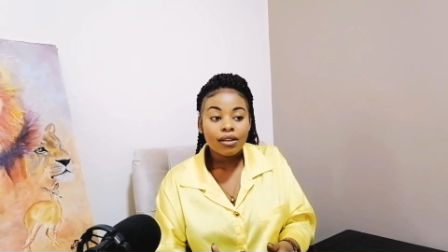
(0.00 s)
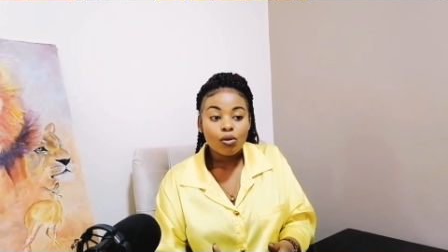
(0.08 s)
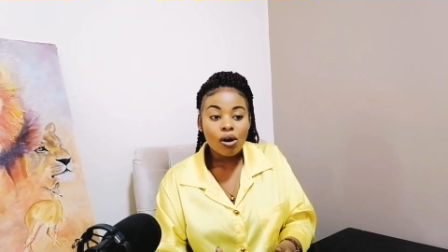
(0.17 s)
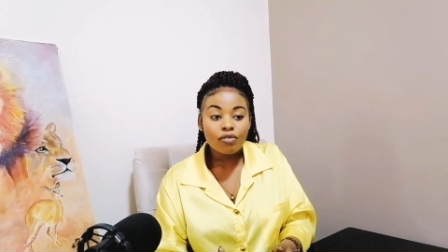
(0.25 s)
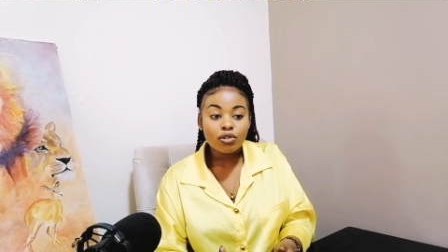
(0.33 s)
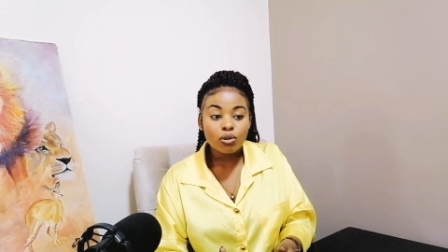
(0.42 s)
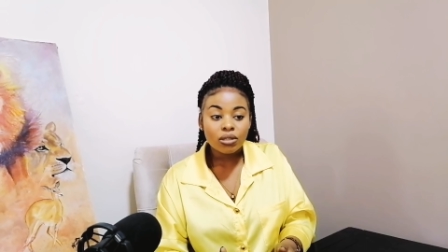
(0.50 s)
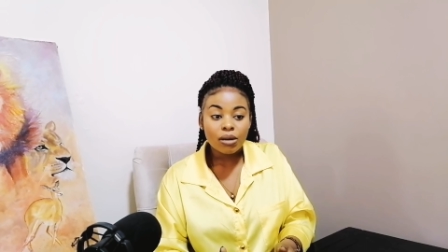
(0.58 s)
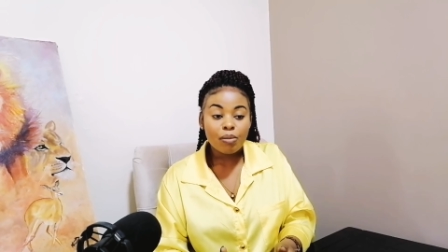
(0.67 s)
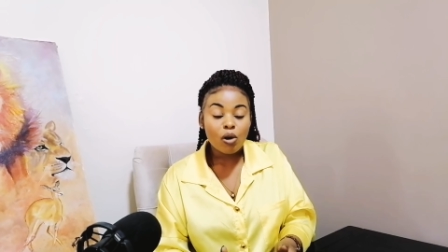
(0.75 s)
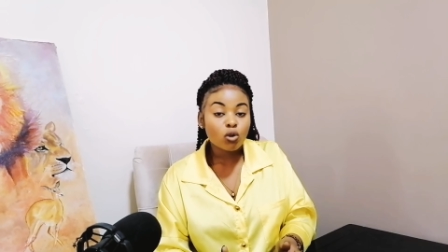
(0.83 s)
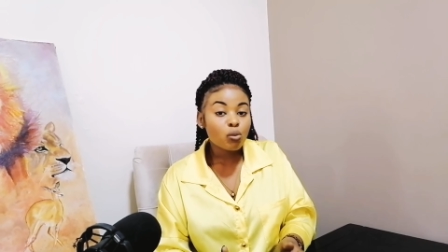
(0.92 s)
we have talked
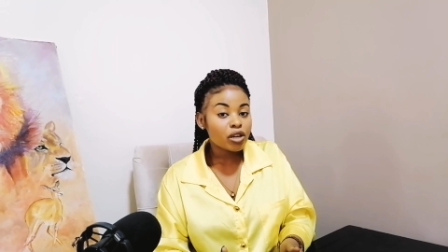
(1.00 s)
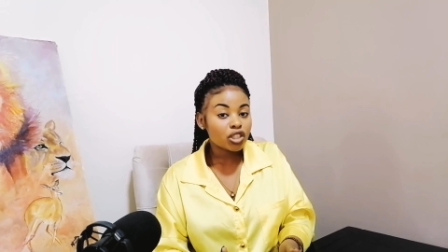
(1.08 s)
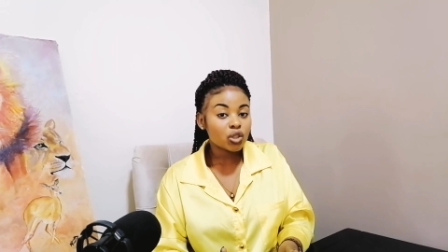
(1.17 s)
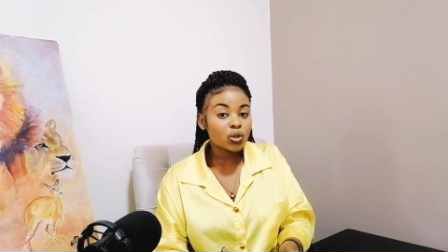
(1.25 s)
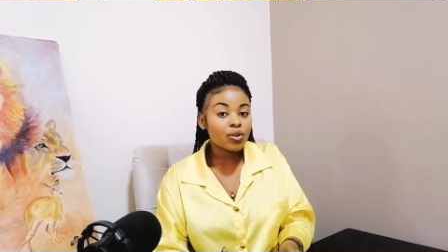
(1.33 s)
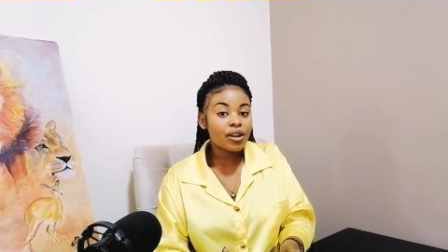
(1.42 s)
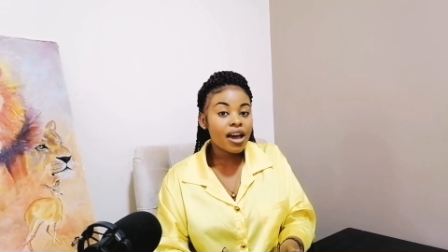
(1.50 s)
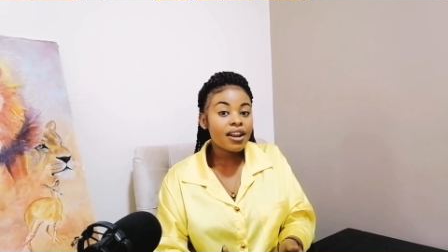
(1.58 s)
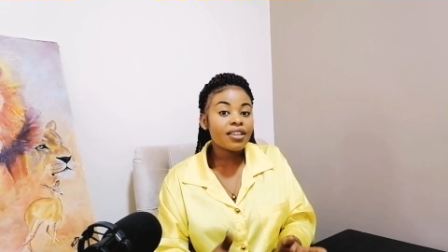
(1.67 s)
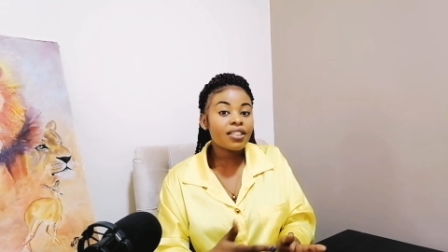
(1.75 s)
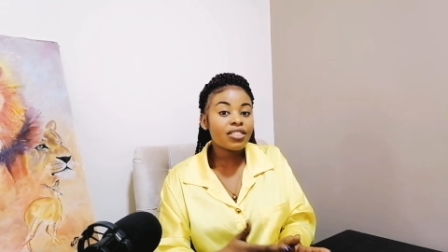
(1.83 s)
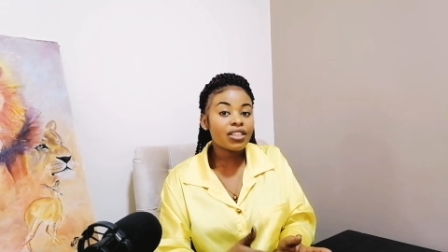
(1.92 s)
about passion
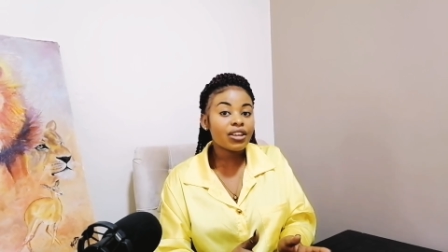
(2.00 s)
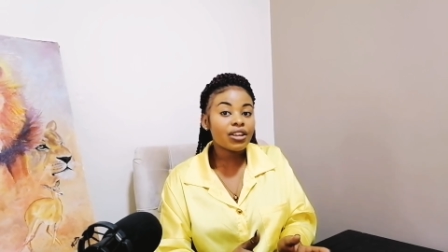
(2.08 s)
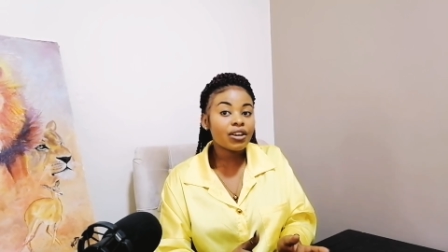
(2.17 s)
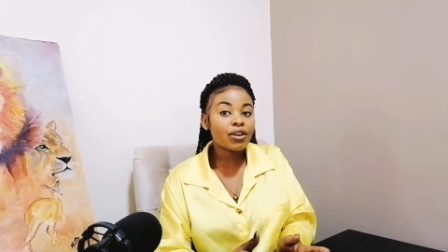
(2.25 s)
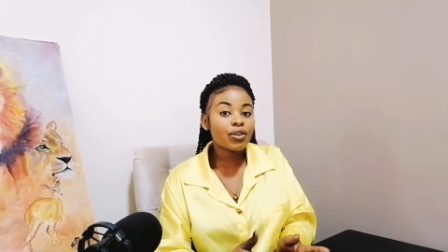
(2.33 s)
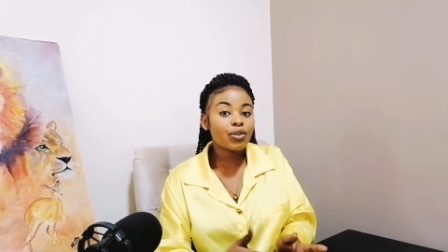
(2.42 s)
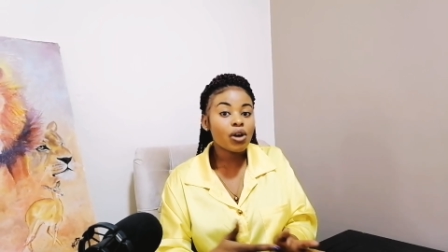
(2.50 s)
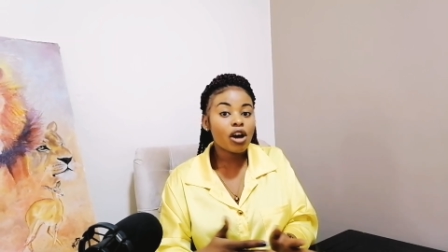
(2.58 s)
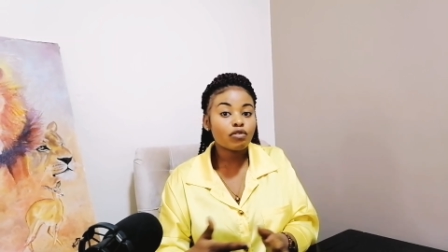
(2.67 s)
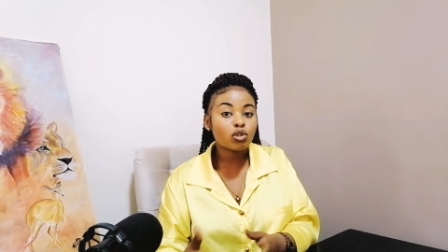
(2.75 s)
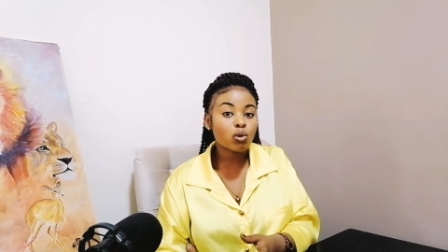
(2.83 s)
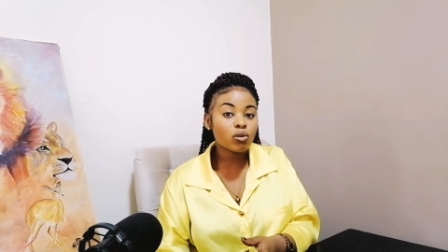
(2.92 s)
another thing you
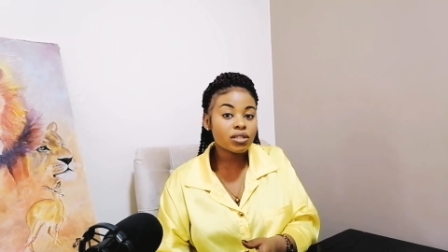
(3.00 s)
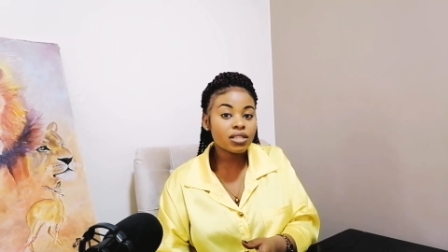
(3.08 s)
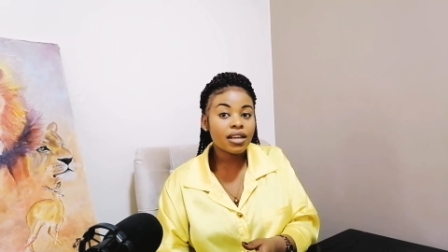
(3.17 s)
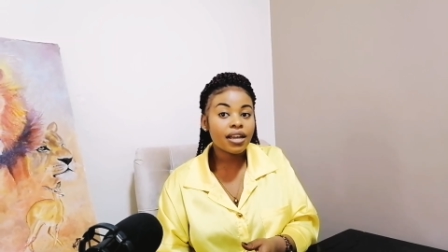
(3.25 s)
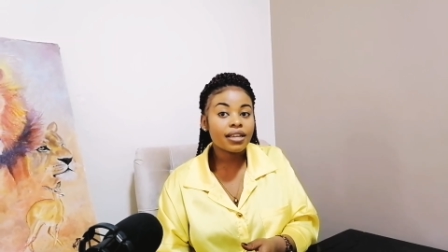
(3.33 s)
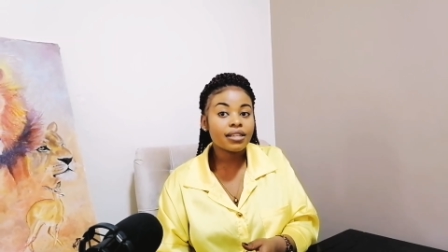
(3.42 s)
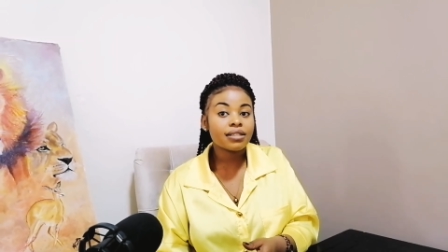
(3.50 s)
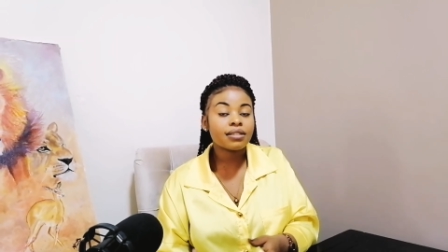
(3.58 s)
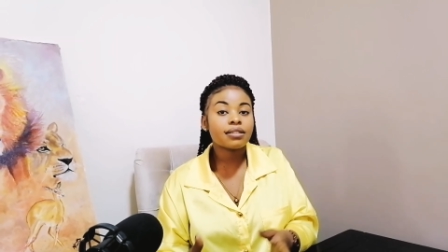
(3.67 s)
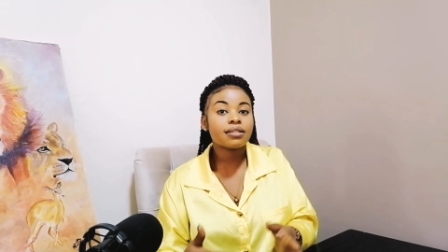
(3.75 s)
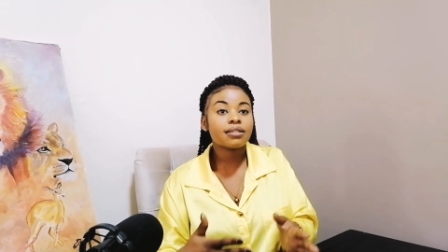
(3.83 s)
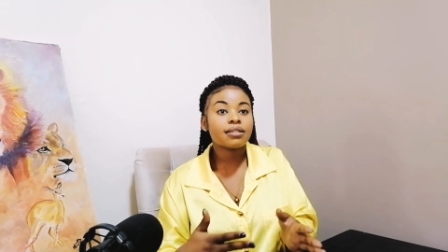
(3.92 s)
have to consider
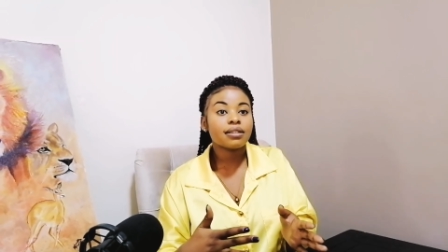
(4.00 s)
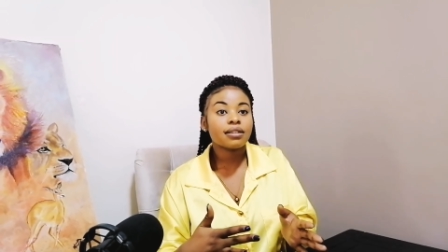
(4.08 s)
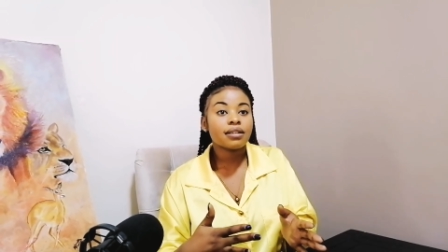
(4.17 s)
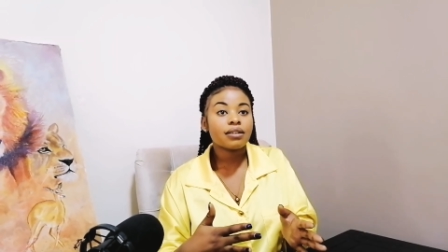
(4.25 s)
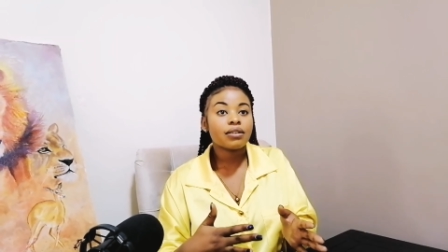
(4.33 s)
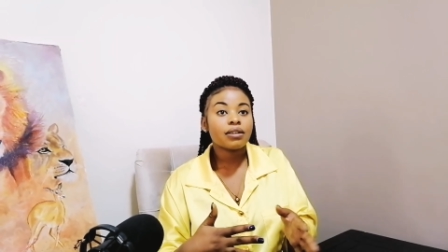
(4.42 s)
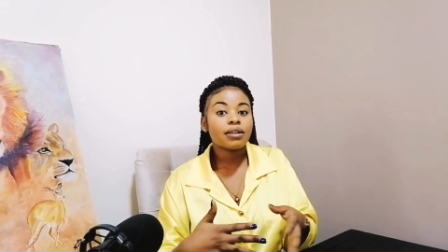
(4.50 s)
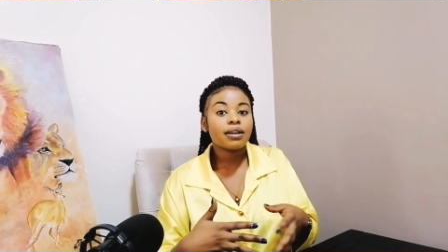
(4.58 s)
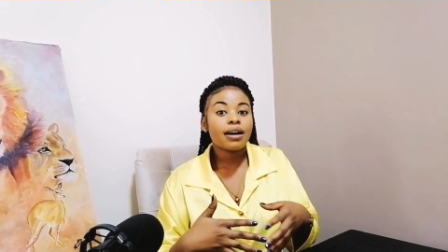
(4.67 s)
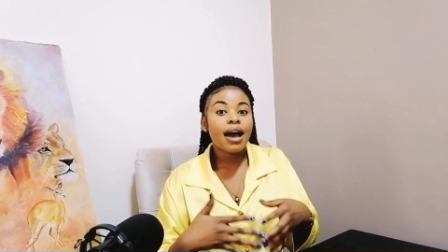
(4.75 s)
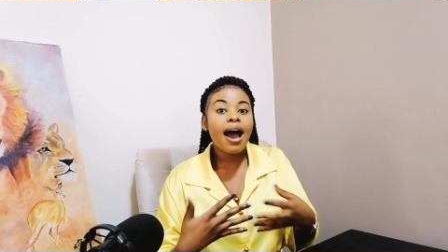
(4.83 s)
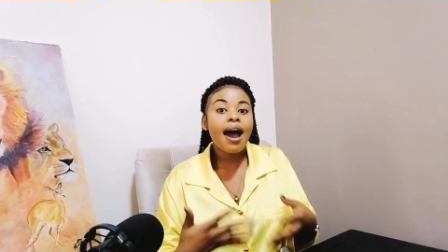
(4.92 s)
is
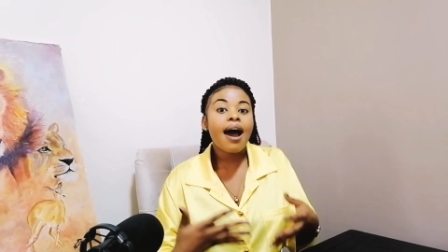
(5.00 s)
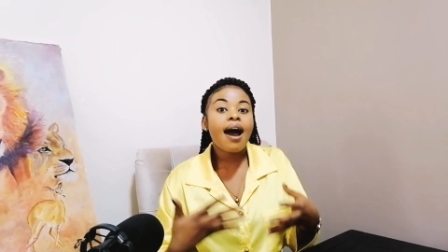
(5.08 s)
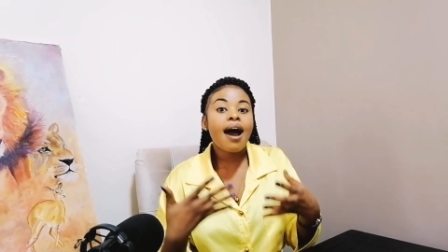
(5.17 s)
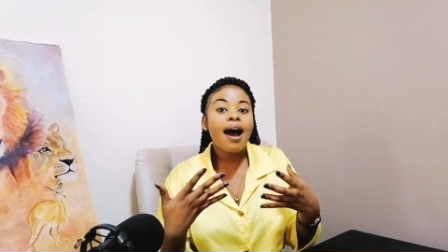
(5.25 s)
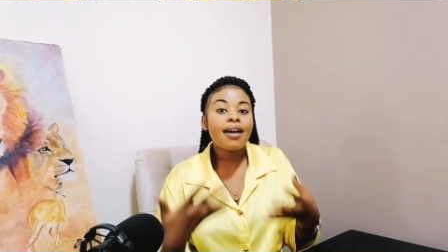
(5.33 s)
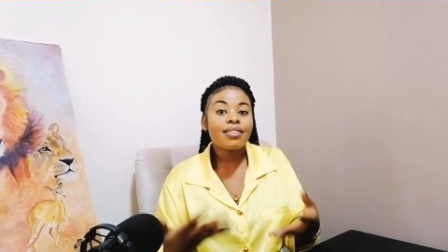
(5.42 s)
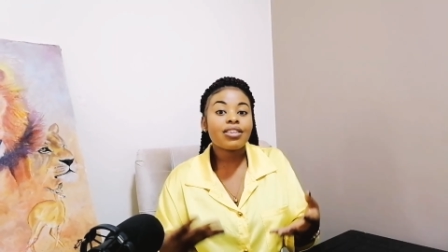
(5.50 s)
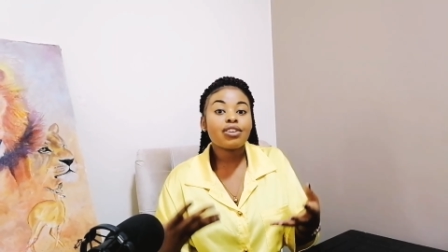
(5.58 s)
are